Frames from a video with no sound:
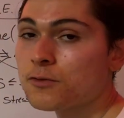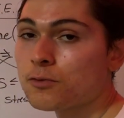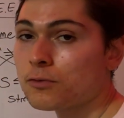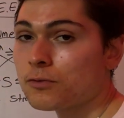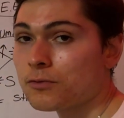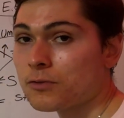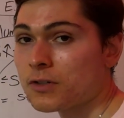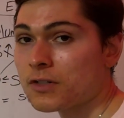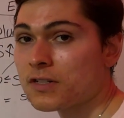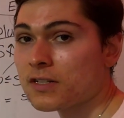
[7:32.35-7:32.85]

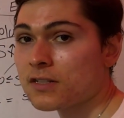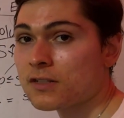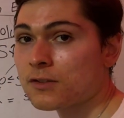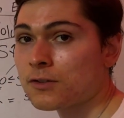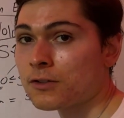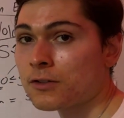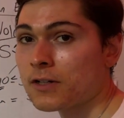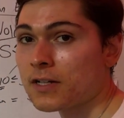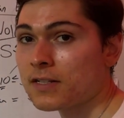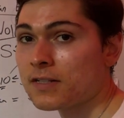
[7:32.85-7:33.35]

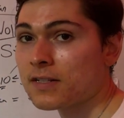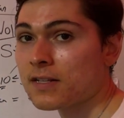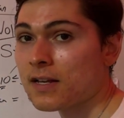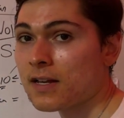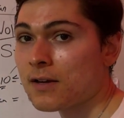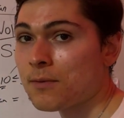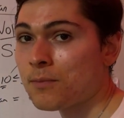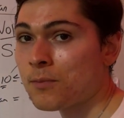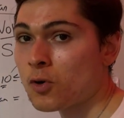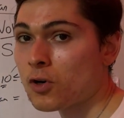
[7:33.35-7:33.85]
resistor is
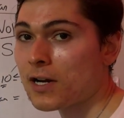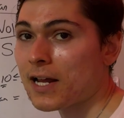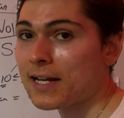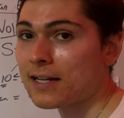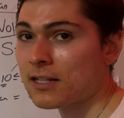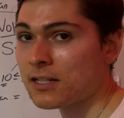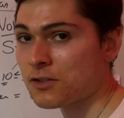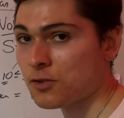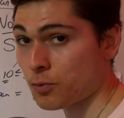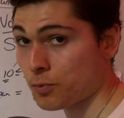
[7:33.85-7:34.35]
more
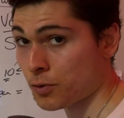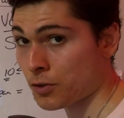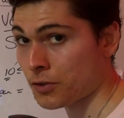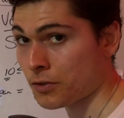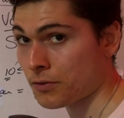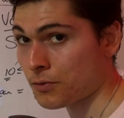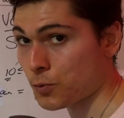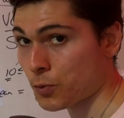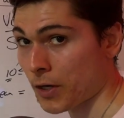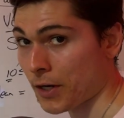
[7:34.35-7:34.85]
likely to
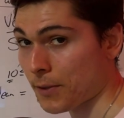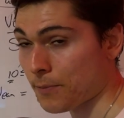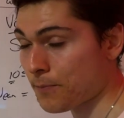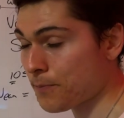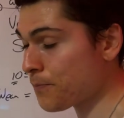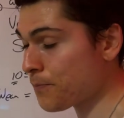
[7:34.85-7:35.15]
burn, right?